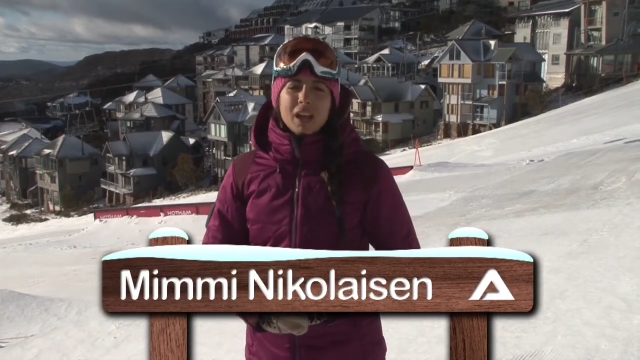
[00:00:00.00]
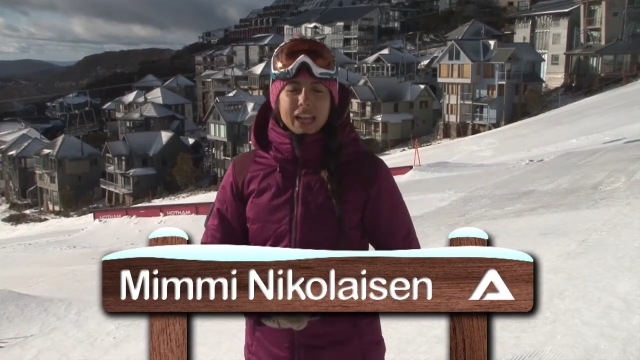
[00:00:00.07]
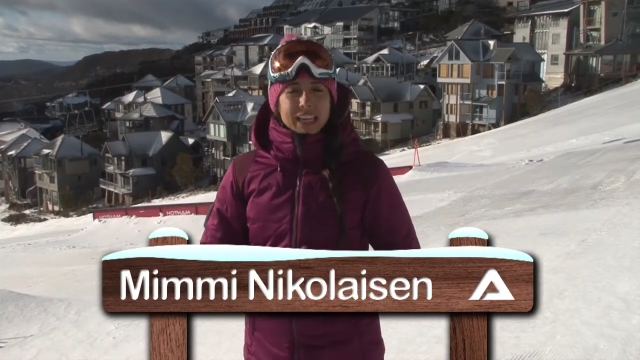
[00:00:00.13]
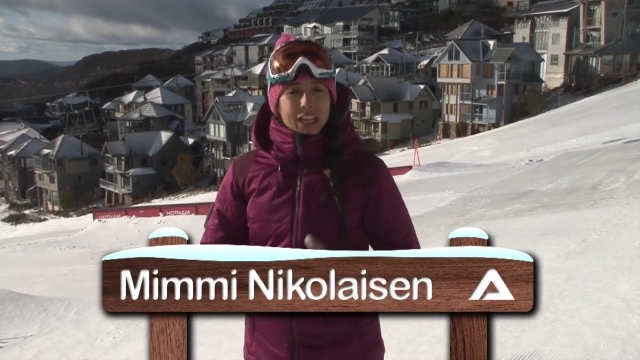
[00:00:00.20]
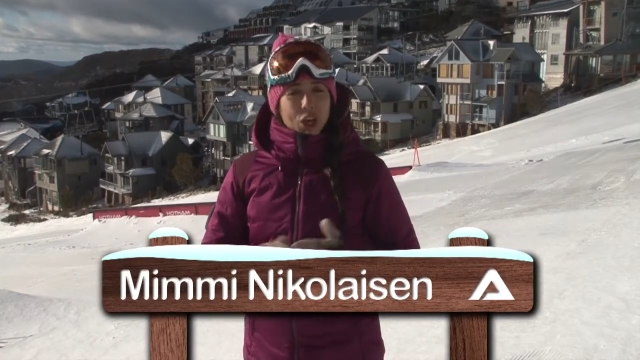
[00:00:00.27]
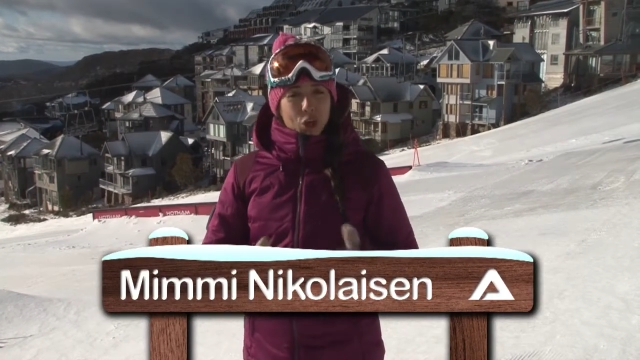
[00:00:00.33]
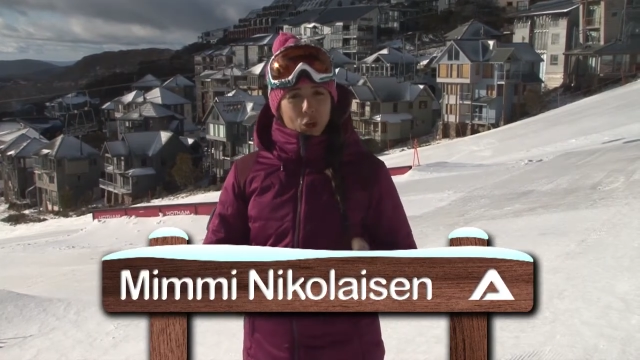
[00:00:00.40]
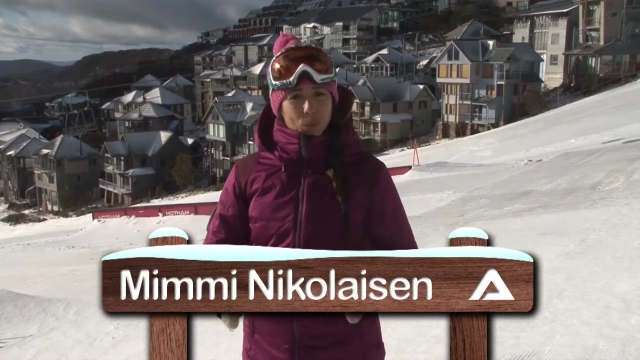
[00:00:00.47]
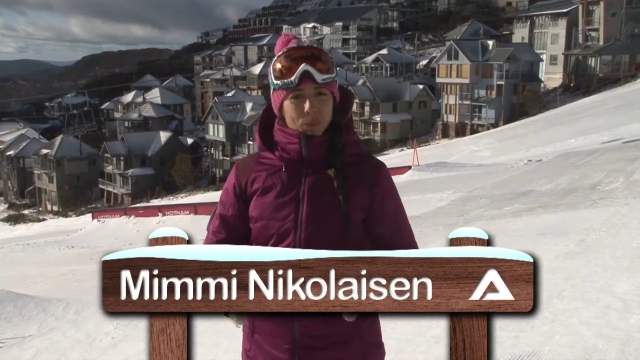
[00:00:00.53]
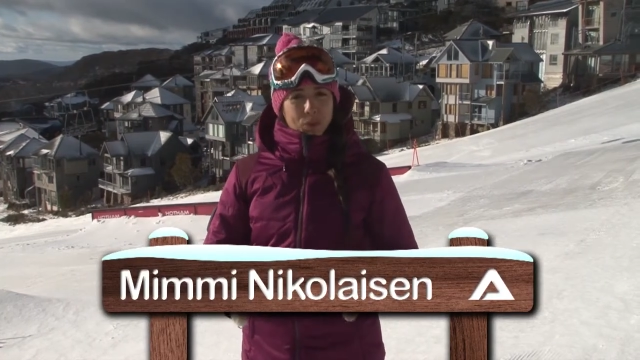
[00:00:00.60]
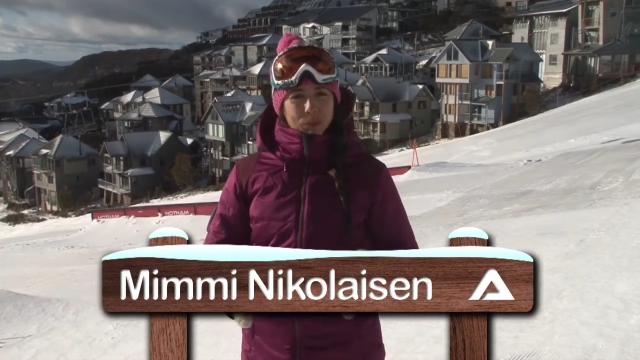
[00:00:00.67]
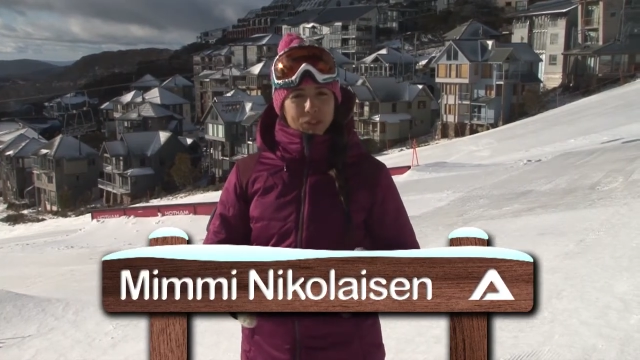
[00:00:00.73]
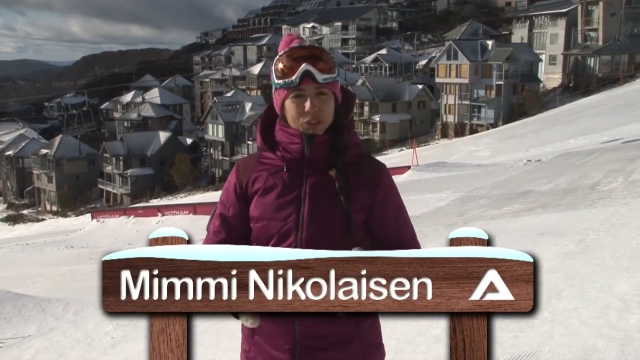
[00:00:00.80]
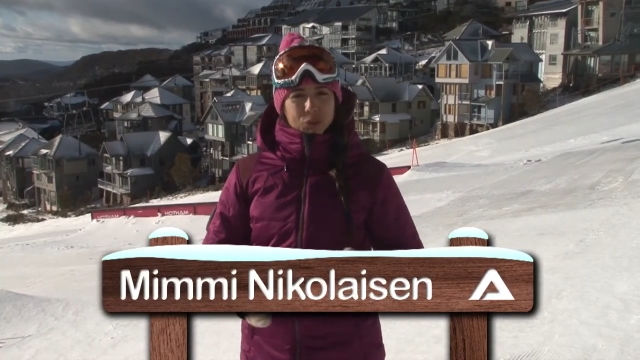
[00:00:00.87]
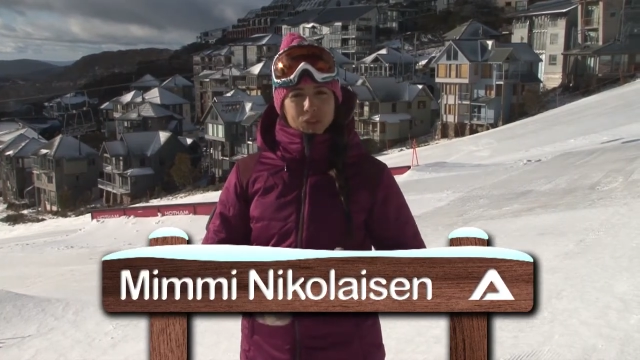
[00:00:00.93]
and I hope you
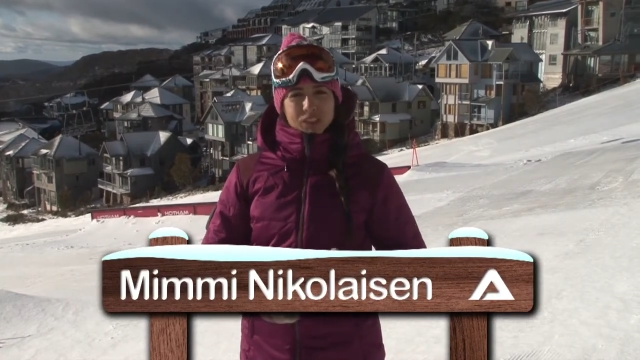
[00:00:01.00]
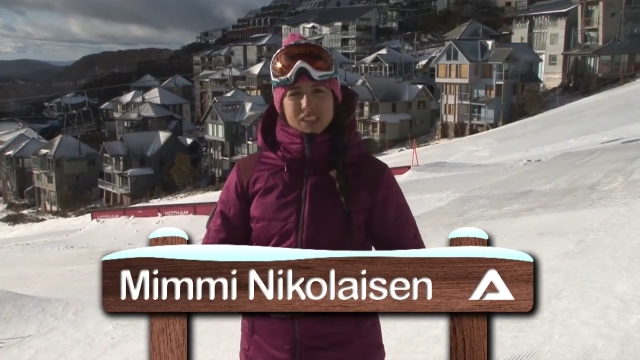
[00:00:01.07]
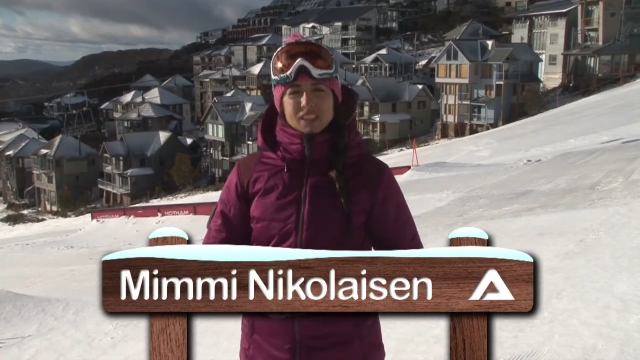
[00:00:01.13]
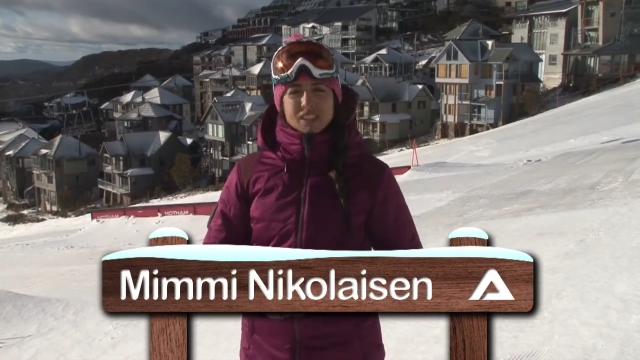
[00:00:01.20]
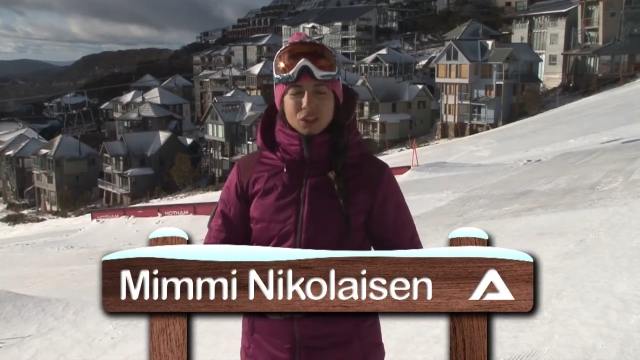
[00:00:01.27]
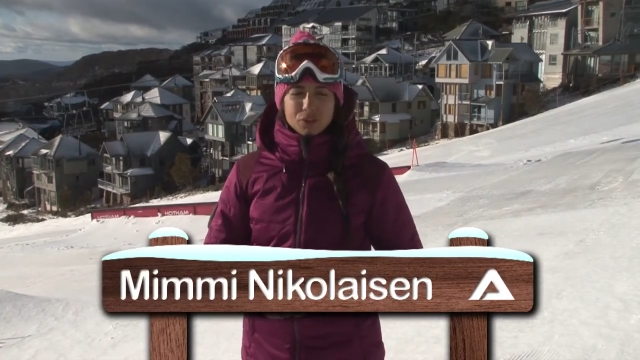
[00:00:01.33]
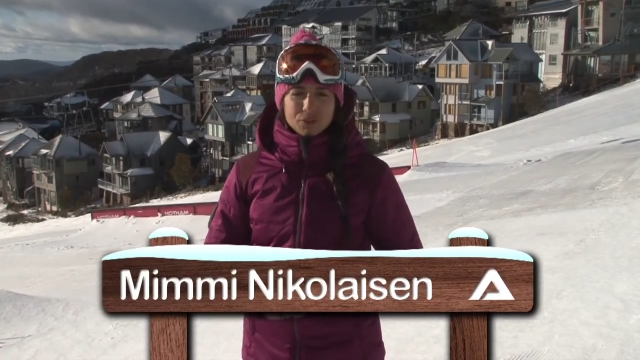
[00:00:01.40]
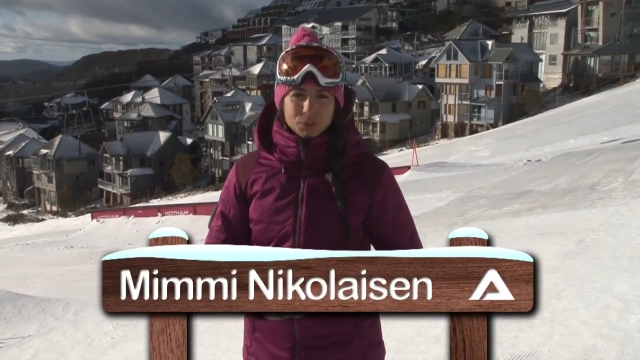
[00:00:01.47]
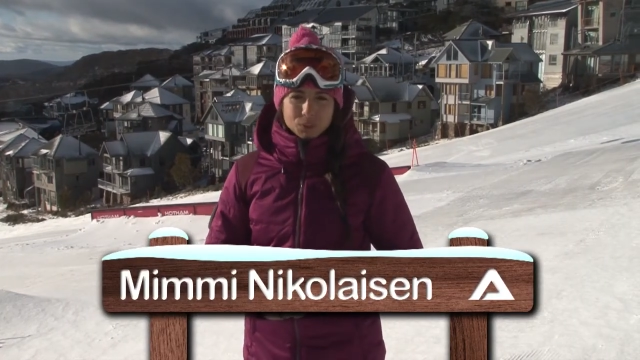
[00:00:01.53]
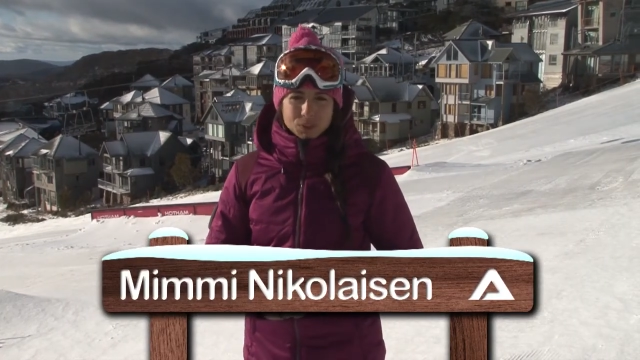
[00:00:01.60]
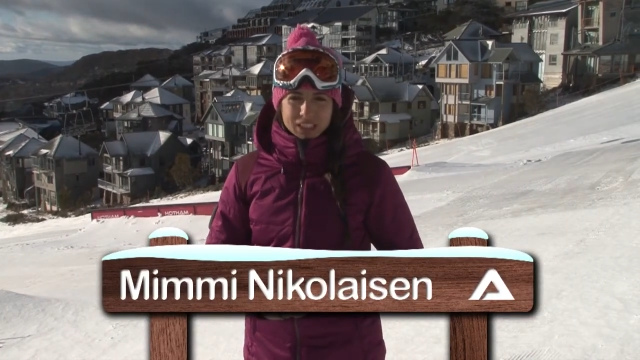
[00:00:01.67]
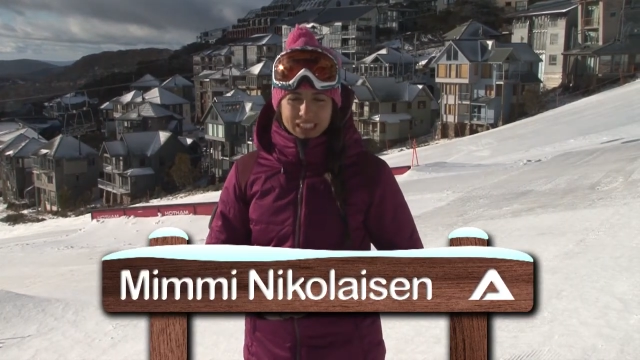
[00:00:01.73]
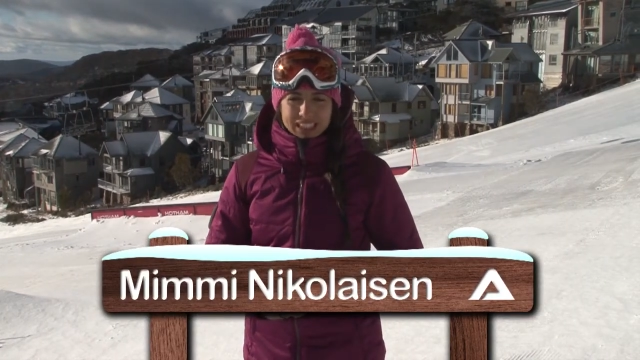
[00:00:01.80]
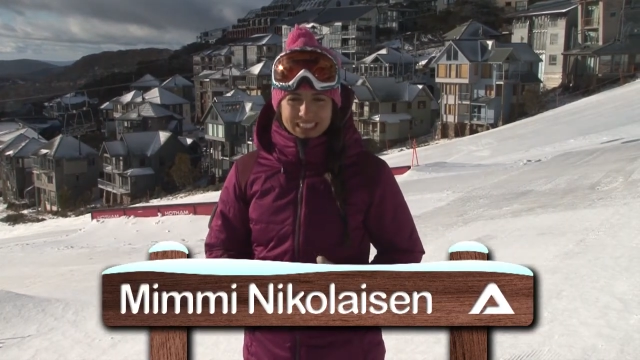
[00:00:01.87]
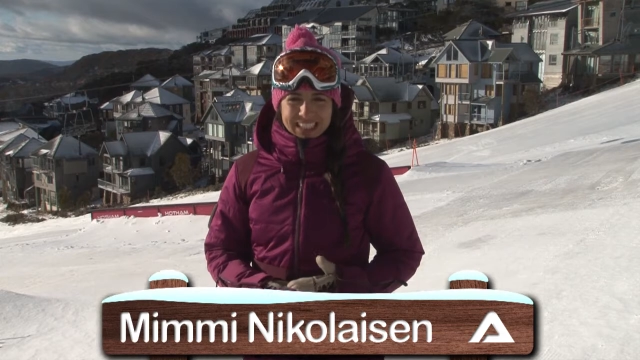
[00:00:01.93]
enjoyed the snowfalls
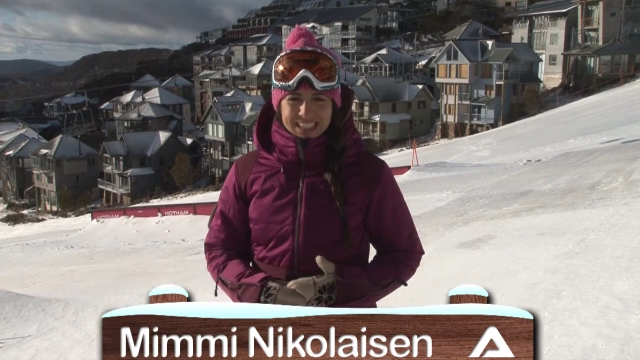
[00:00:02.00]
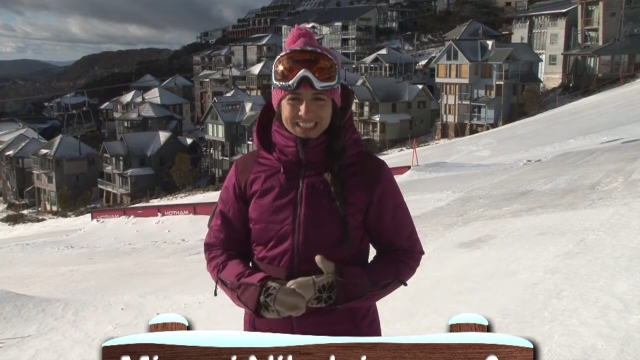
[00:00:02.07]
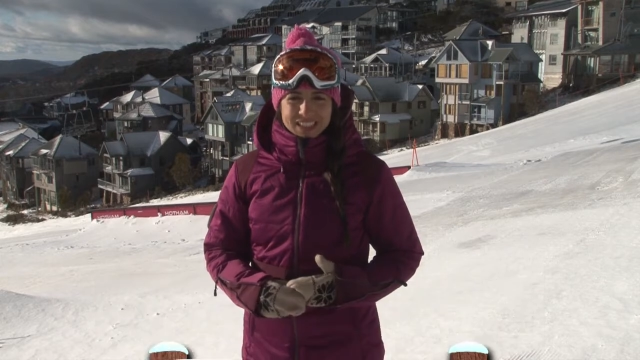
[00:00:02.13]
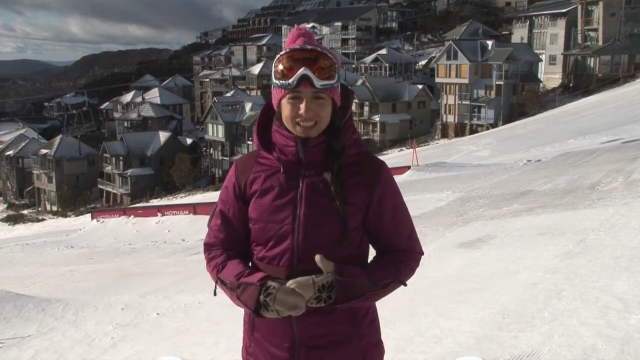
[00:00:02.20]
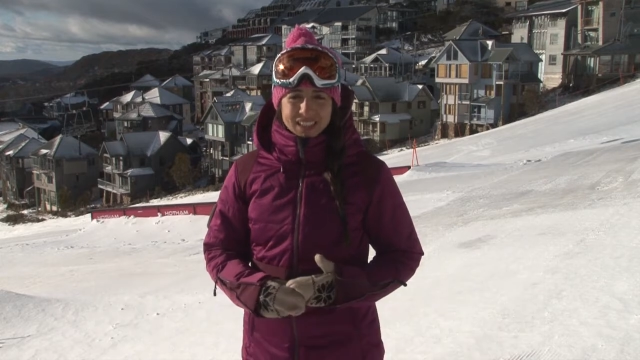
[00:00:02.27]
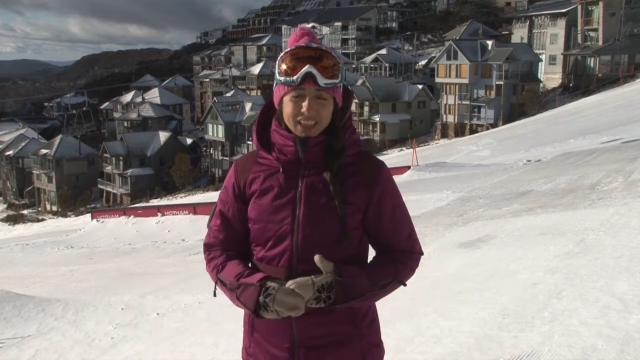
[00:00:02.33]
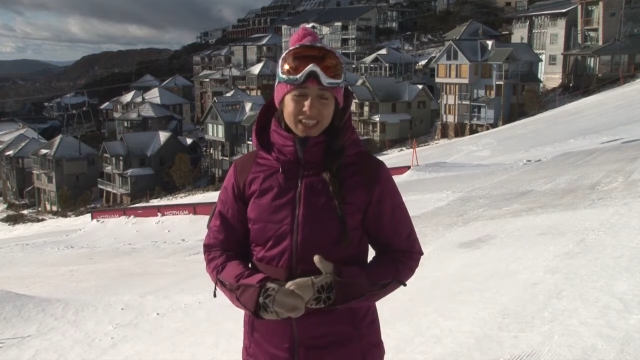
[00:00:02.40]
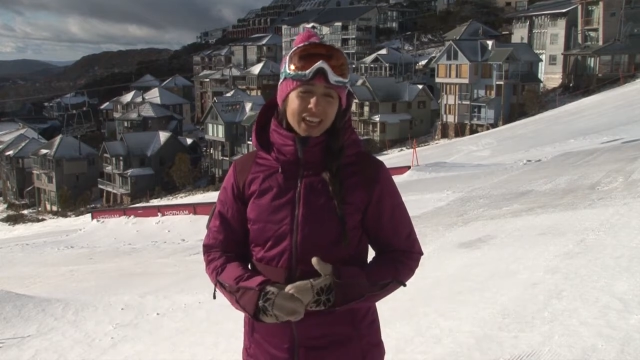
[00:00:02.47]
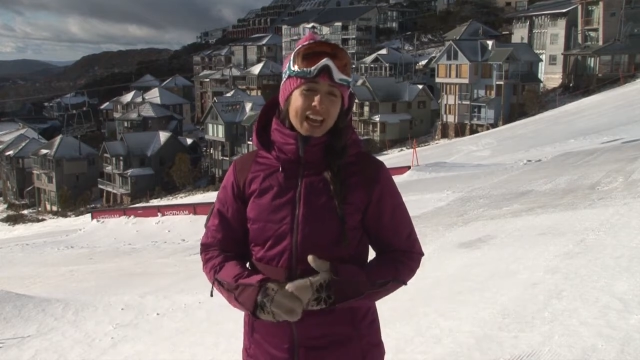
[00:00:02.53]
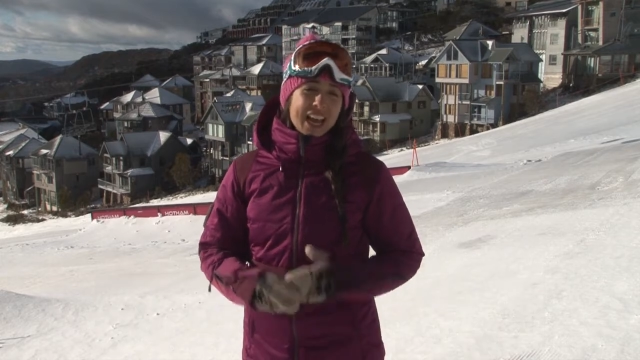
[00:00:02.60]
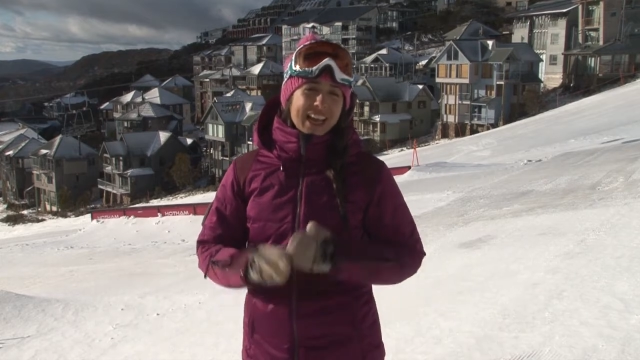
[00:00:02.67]
yesterday.